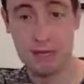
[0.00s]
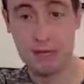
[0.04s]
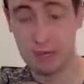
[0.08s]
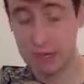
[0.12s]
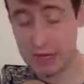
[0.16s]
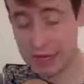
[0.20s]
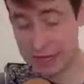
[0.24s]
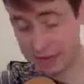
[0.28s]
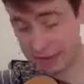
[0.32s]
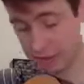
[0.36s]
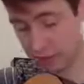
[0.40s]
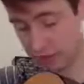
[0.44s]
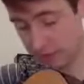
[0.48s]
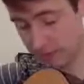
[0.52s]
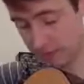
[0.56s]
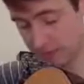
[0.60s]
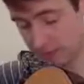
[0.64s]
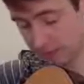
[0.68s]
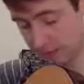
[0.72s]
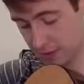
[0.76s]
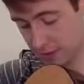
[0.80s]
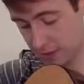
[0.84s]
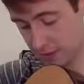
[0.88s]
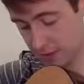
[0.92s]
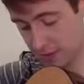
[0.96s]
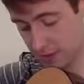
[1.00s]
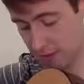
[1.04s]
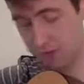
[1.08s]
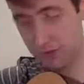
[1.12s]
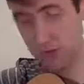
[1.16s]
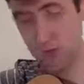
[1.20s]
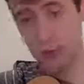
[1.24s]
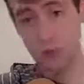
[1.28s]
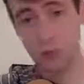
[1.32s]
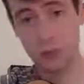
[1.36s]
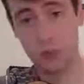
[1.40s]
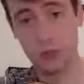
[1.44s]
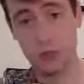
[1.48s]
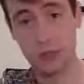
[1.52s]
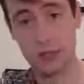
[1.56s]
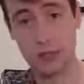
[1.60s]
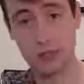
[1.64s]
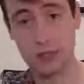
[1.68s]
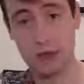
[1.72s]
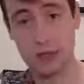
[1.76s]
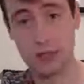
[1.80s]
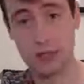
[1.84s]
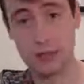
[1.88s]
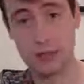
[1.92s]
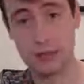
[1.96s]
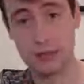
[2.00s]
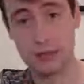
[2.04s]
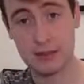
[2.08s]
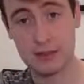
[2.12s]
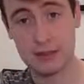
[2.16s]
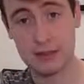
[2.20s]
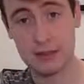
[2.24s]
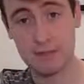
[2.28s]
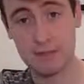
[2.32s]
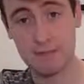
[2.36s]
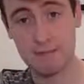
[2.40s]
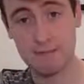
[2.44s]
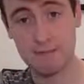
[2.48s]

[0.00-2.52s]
playing those first 4 strings.